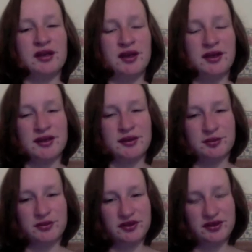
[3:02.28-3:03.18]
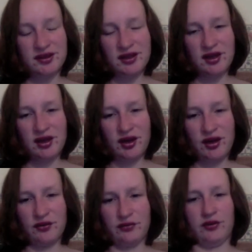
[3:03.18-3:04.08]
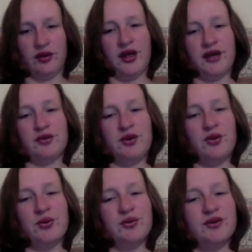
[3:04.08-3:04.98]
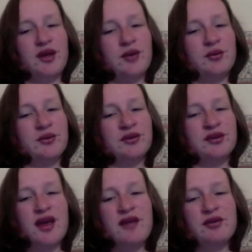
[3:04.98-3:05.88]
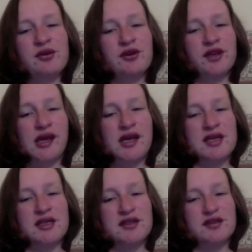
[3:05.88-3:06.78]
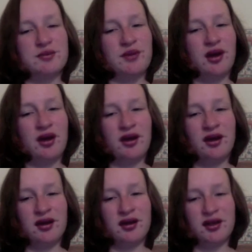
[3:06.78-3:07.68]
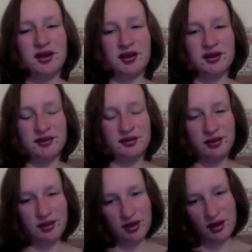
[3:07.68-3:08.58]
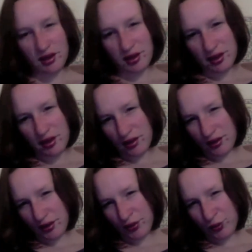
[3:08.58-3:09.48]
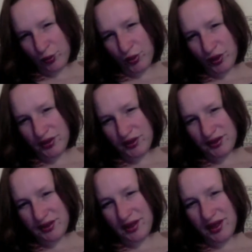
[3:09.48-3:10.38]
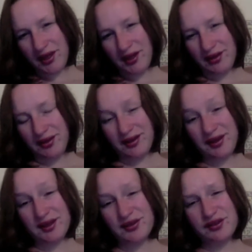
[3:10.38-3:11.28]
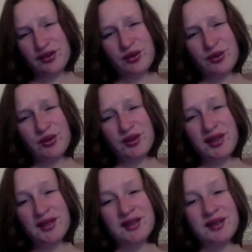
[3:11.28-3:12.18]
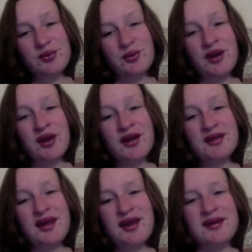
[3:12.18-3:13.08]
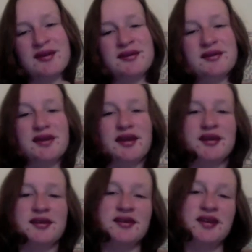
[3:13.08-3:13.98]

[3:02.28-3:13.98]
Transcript: lips, for I know they will never kiss mine." Then once he kissed her lily-white hand, and